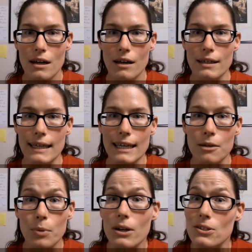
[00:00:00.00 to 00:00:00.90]
a
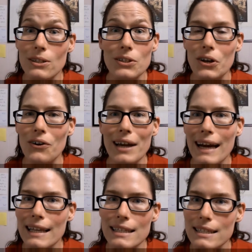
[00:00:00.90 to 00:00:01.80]
geeky person going
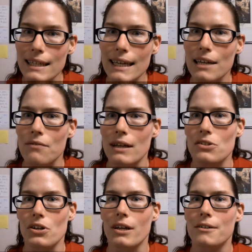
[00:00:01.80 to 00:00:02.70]
on this geeky
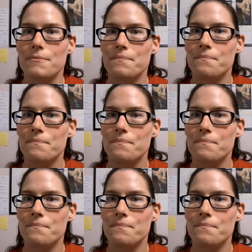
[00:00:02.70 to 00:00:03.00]
venture.